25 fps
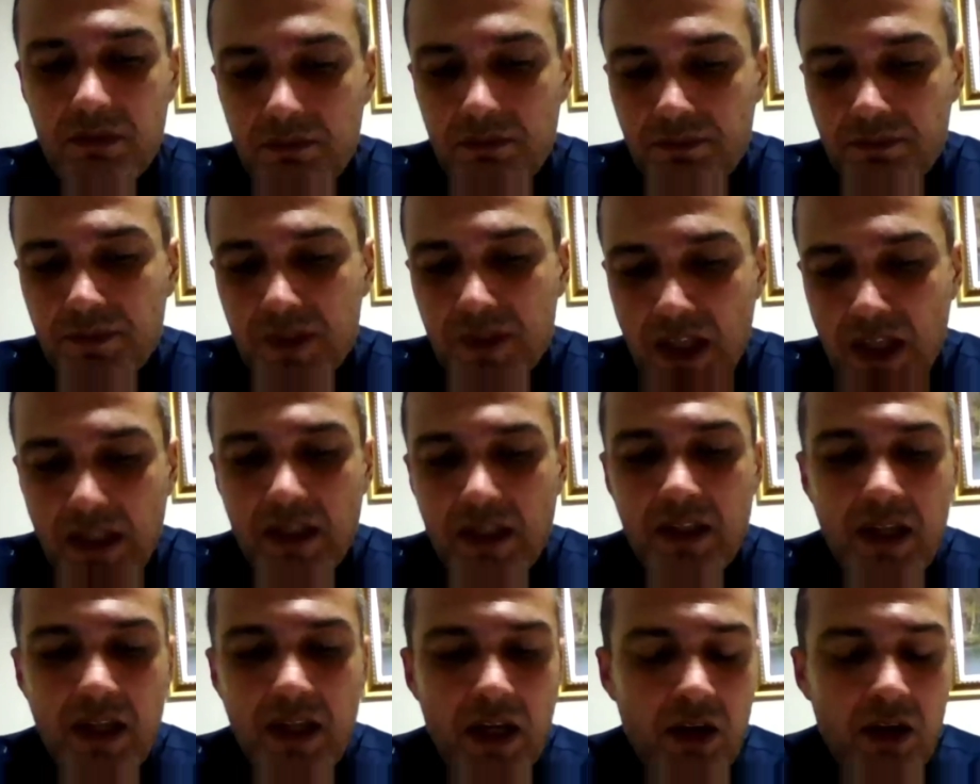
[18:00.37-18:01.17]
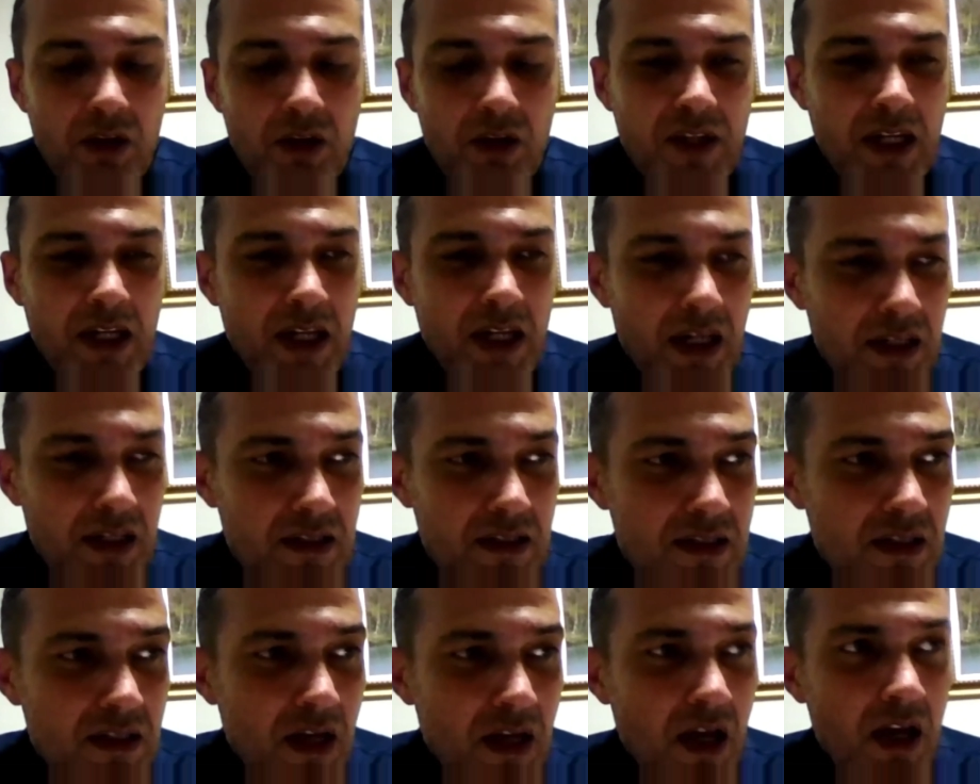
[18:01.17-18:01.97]
taking care of the
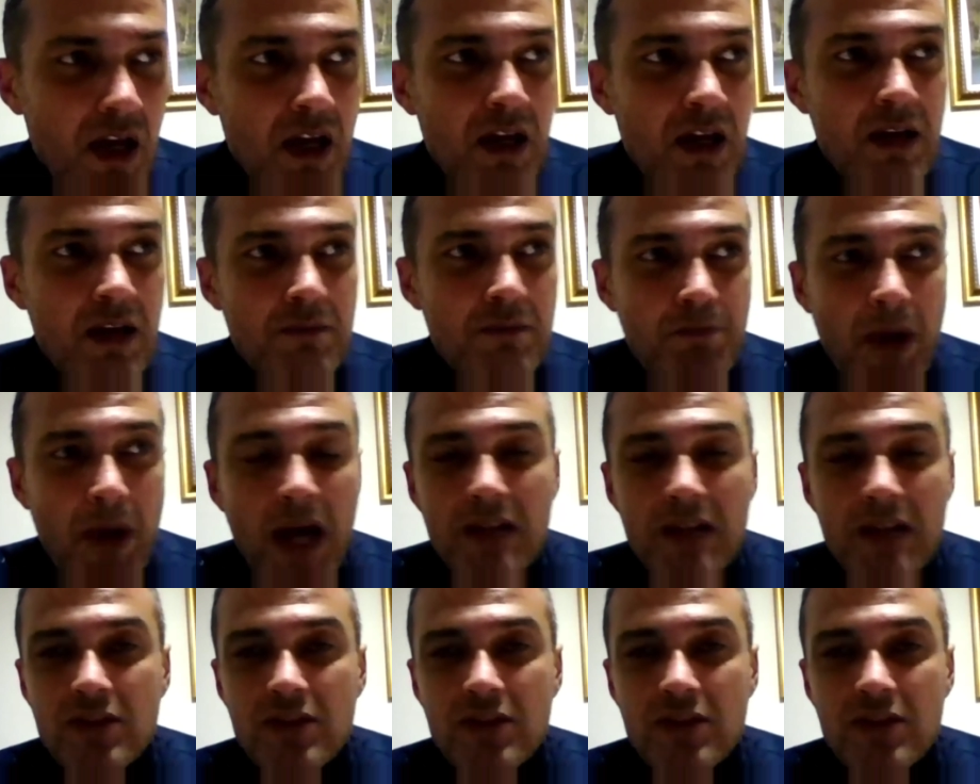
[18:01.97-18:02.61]
kids, but